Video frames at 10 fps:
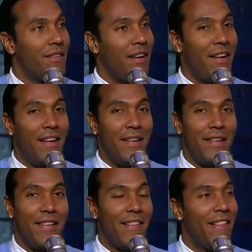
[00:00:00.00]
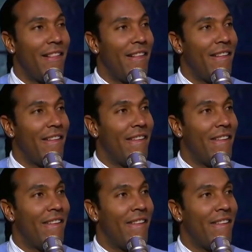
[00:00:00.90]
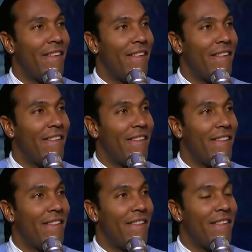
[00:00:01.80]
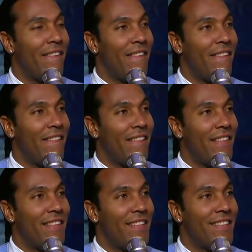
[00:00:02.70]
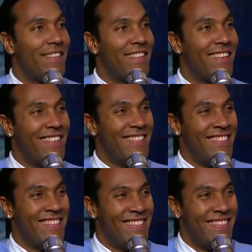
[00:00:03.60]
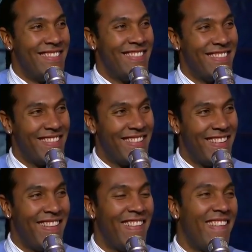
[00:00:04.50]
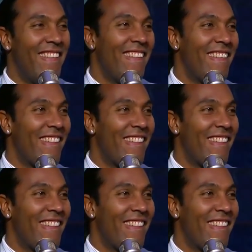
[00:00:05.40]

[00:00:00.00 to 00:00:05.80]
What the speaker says: (not speaking)